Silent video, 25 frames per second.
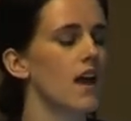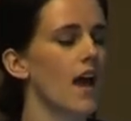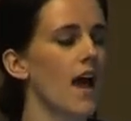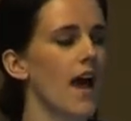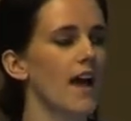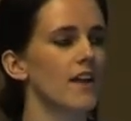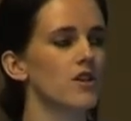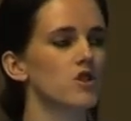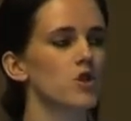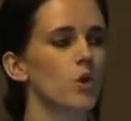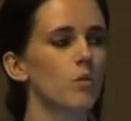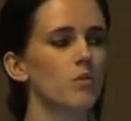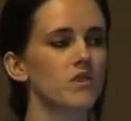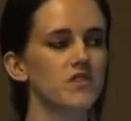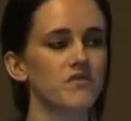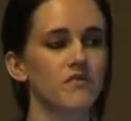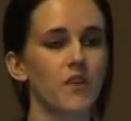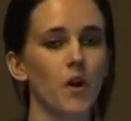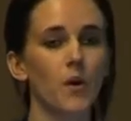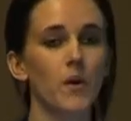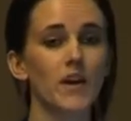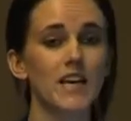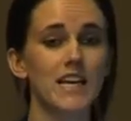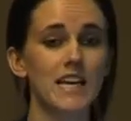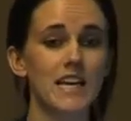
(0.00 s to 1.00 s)
and so it was
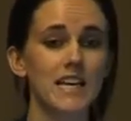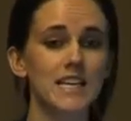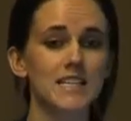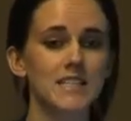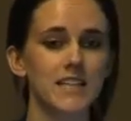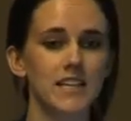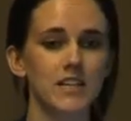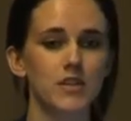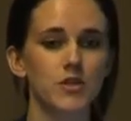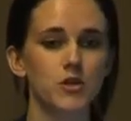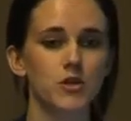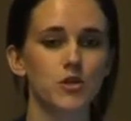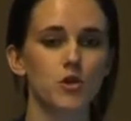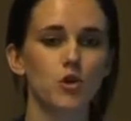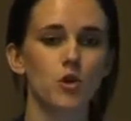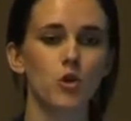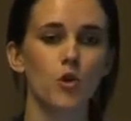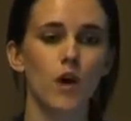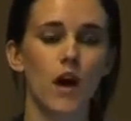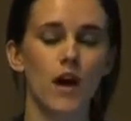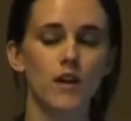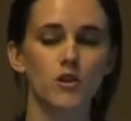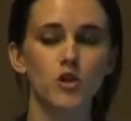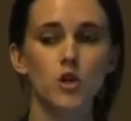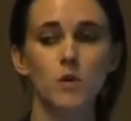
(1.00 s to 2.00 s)
very easy to,
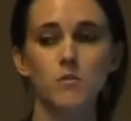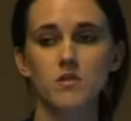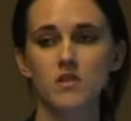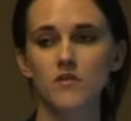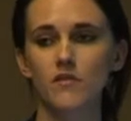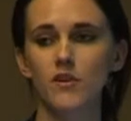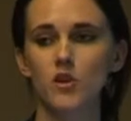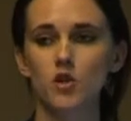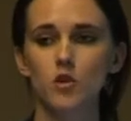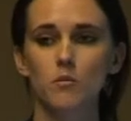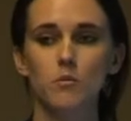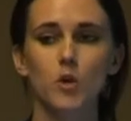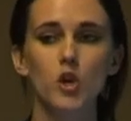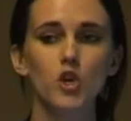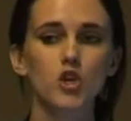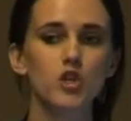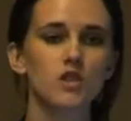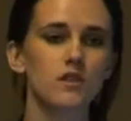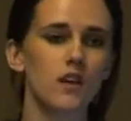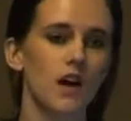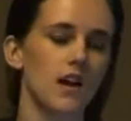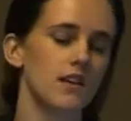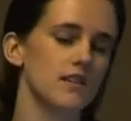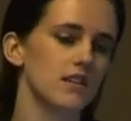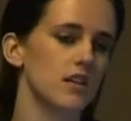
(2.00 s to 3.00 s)
in terms of visual
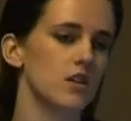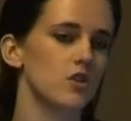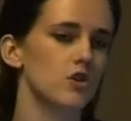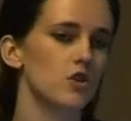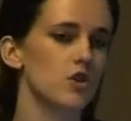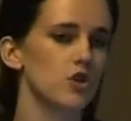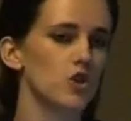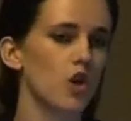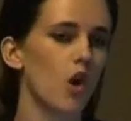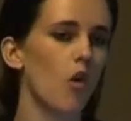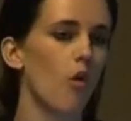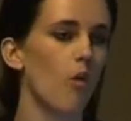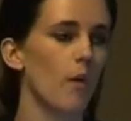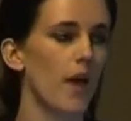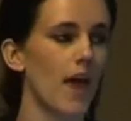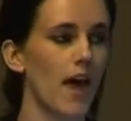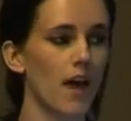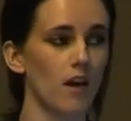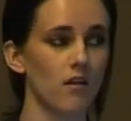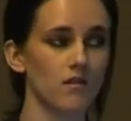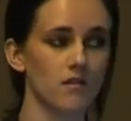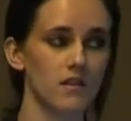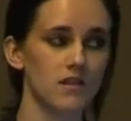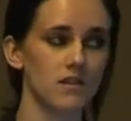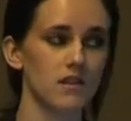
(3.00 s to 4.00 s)
merchandising, to show what we had
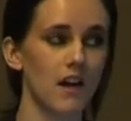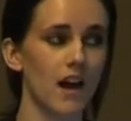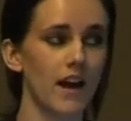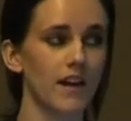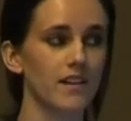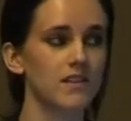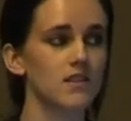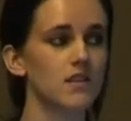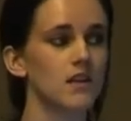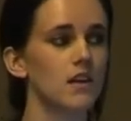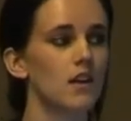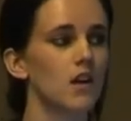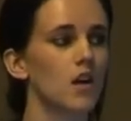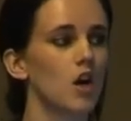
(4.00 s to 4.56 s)
on the site.